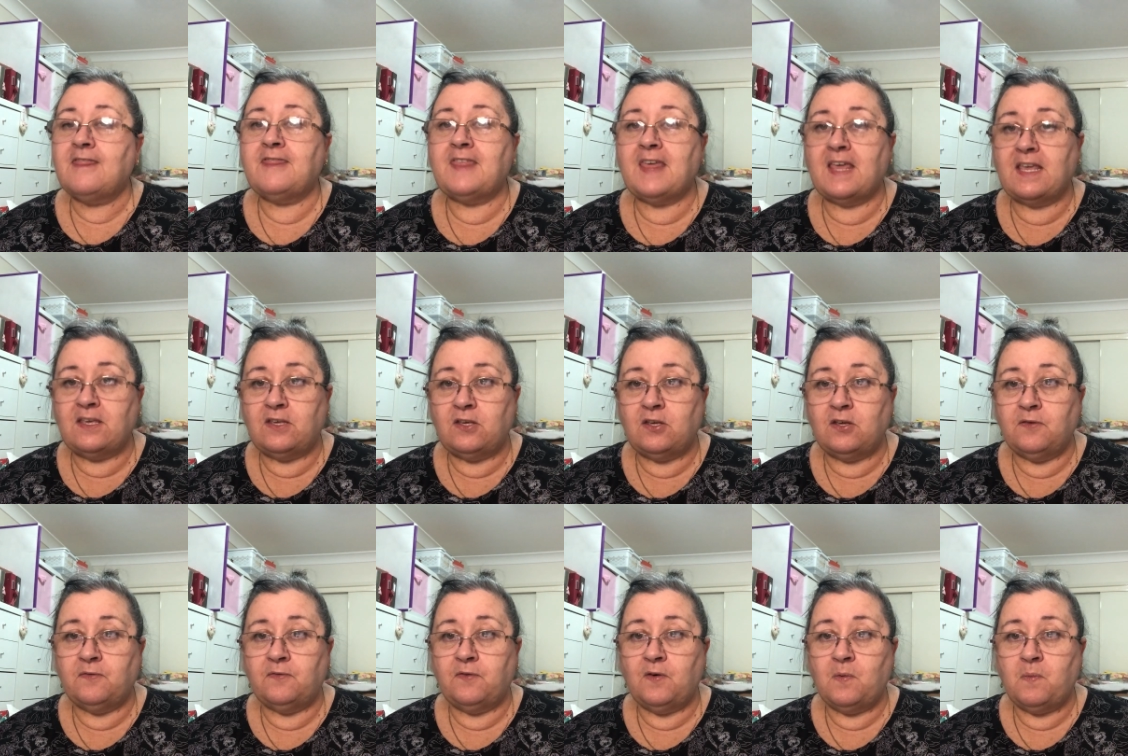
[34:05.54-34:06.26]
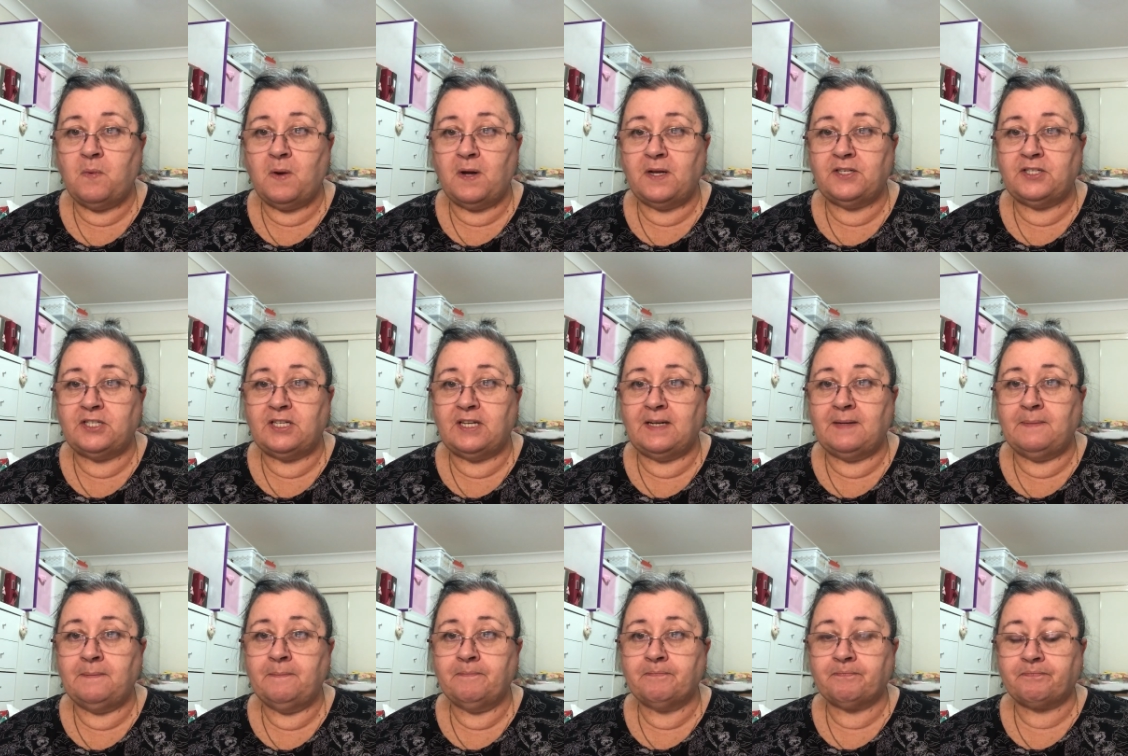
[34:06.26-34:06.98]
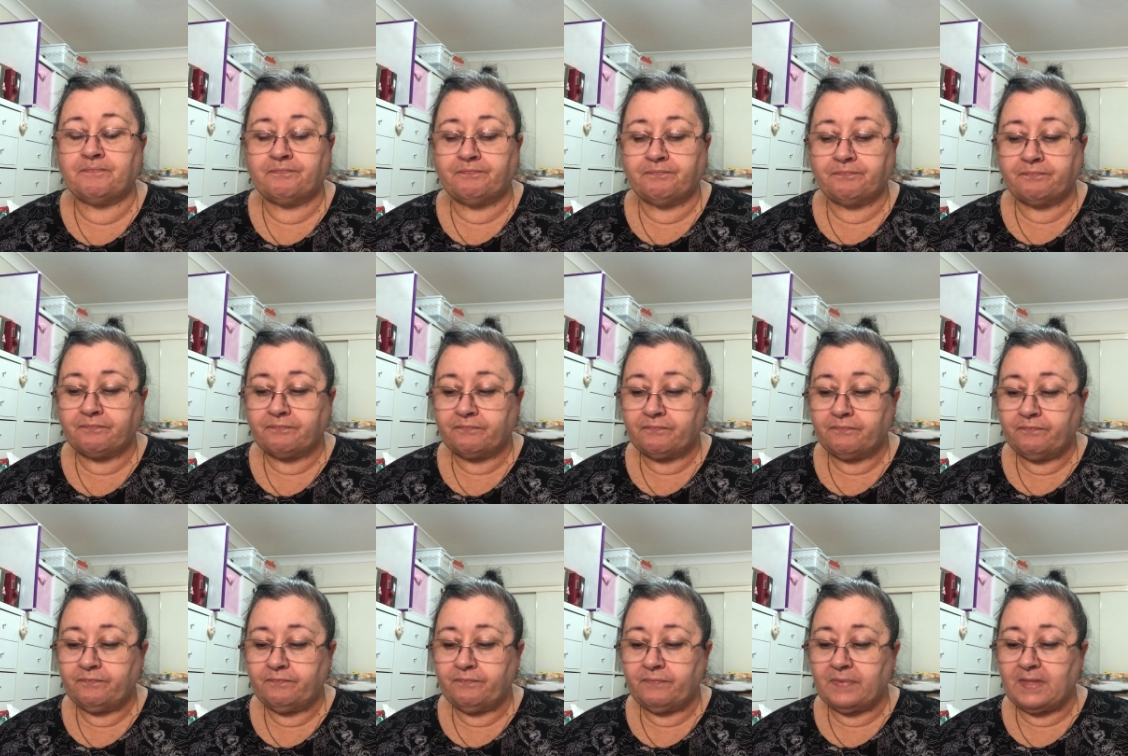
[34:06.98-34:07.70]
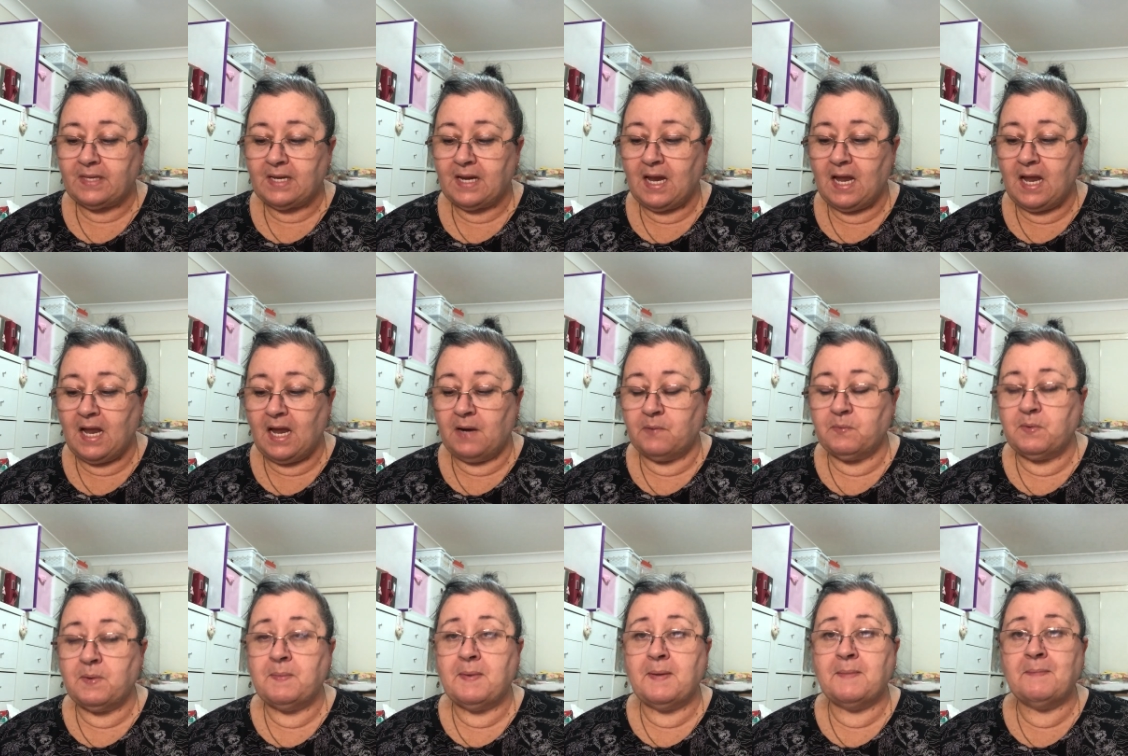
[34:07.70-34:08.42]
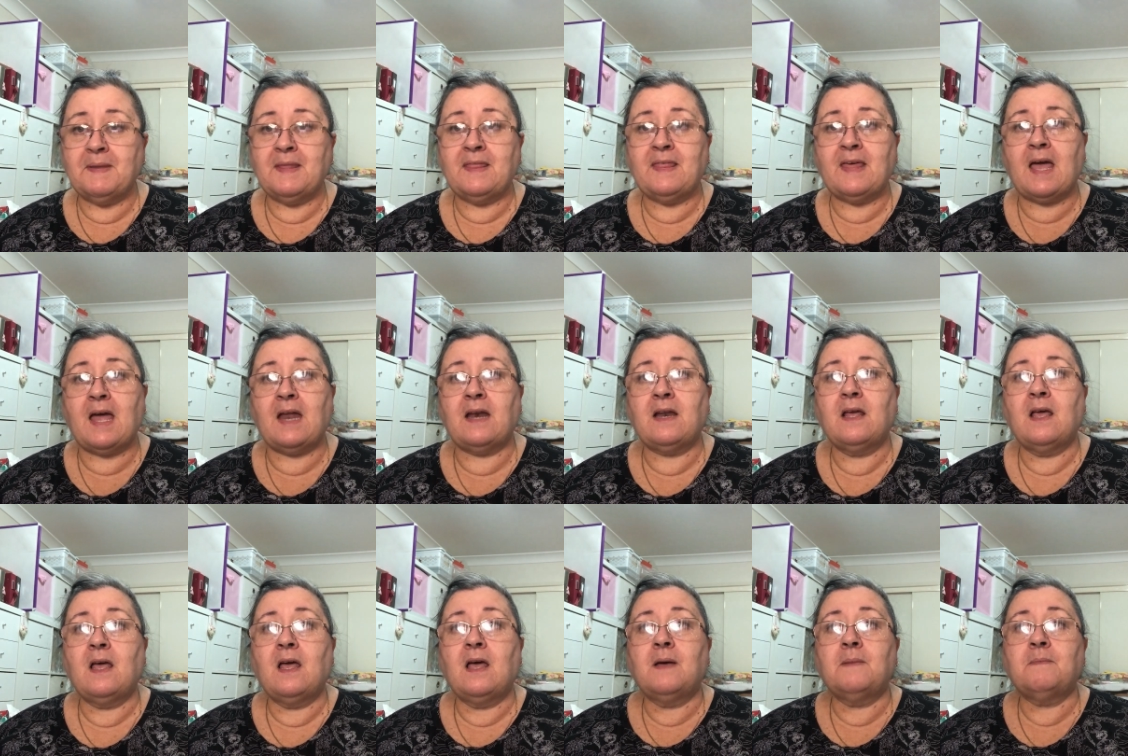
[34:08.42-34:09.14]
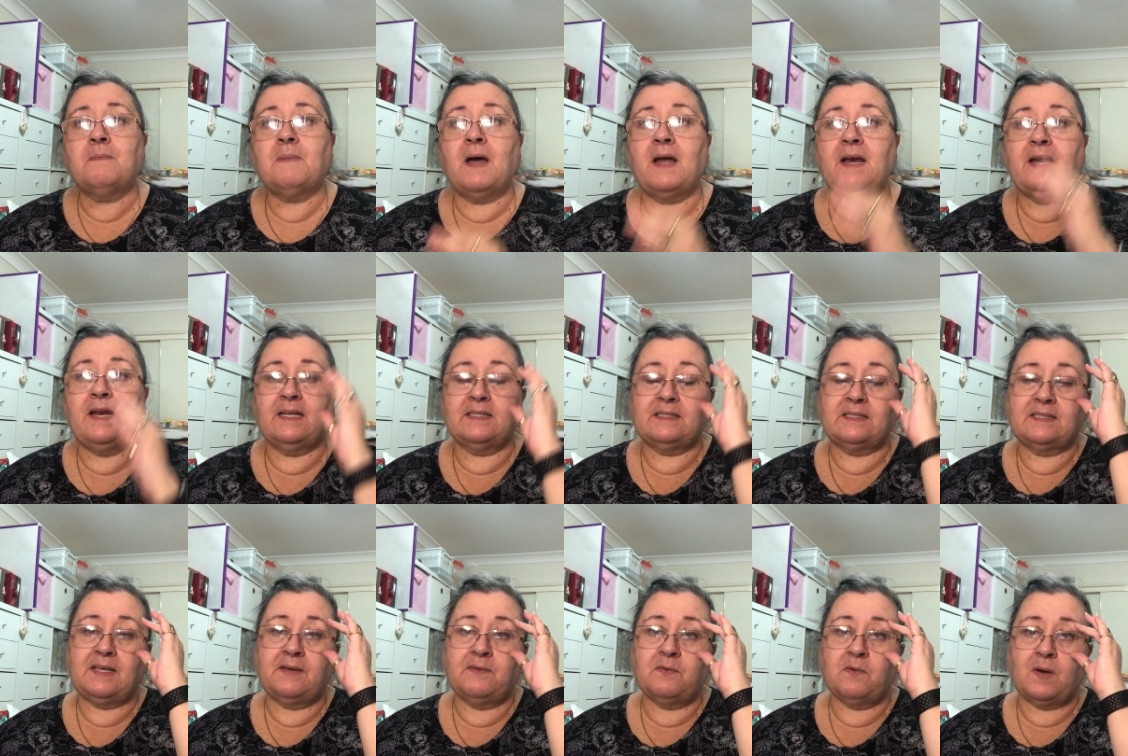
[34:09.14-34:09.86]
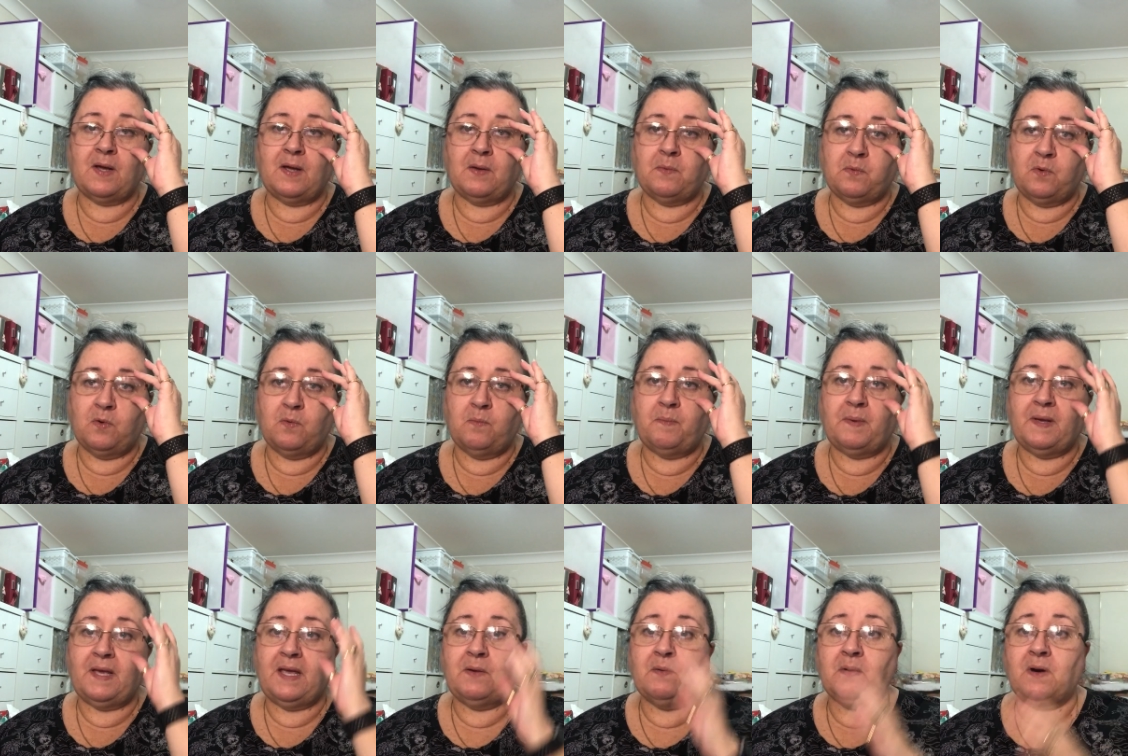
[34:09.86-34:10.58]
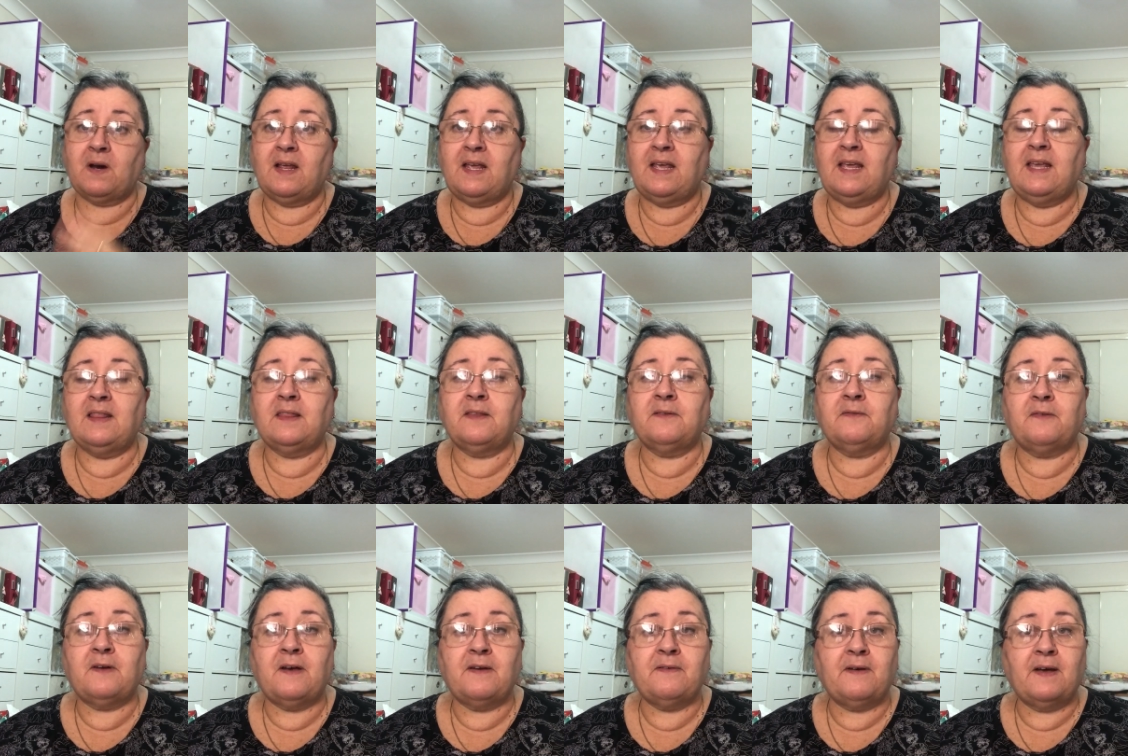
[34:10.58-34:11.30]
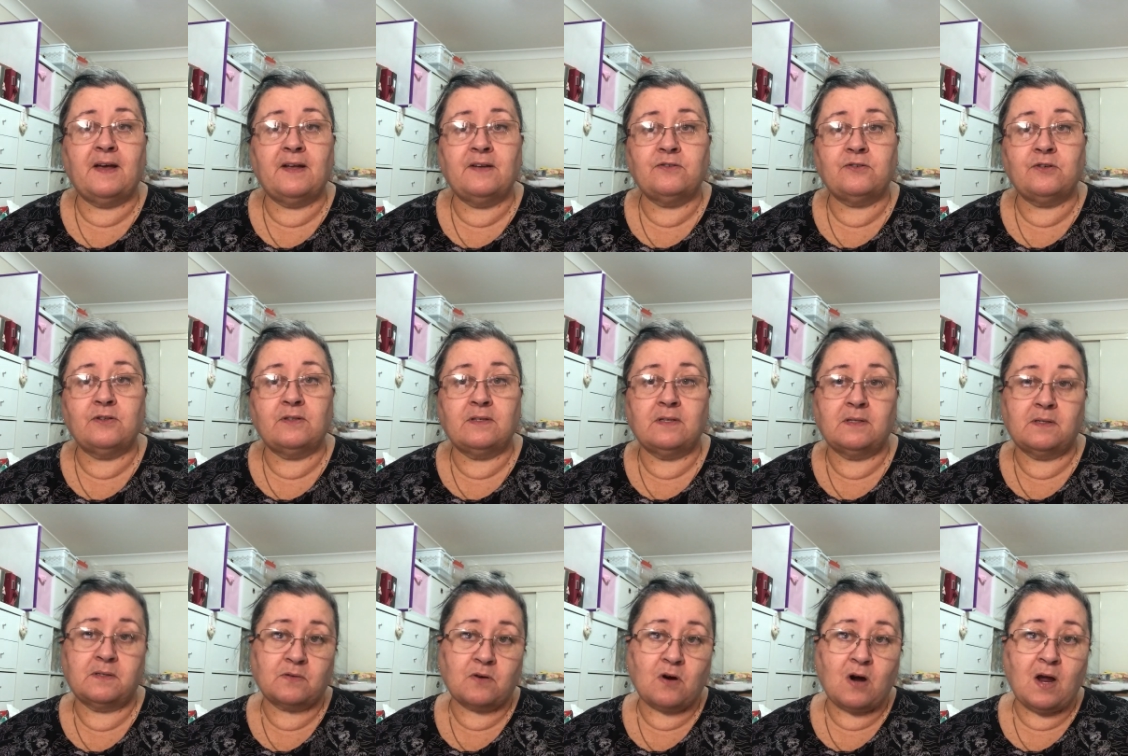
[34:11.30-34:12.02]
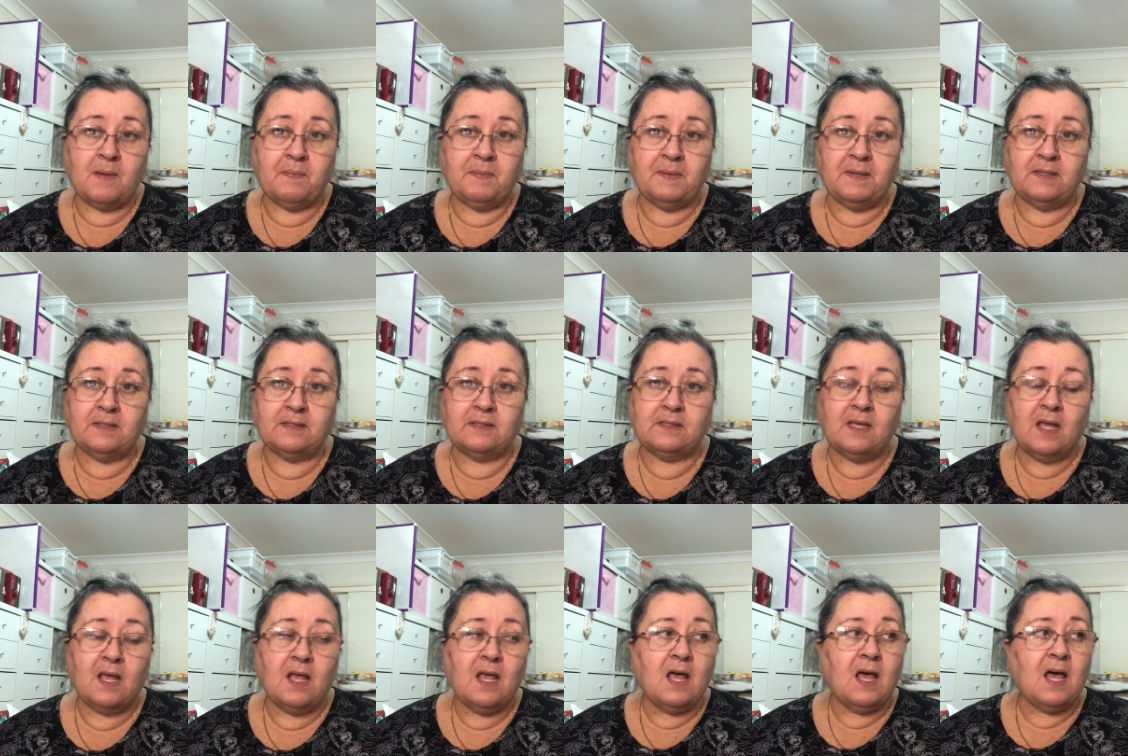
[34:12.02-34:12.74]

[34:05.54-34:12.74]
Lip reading: Thank you for watching. Remember that my next giveaway will be when I hit the 500 subscribers.